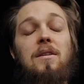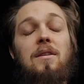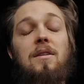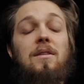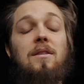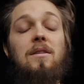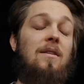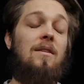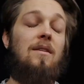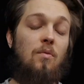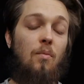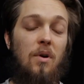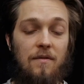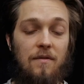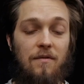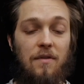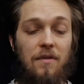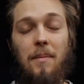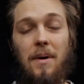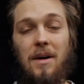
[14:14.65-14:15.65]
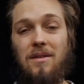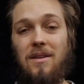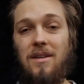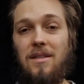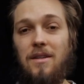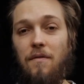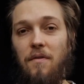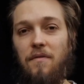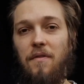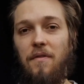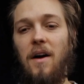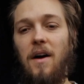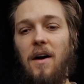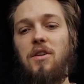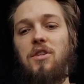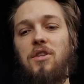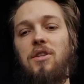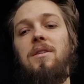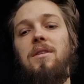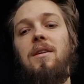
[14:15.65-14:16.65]
and you want to think about these different
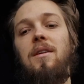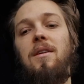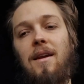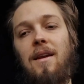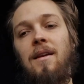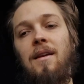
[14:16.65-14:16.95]
functions, then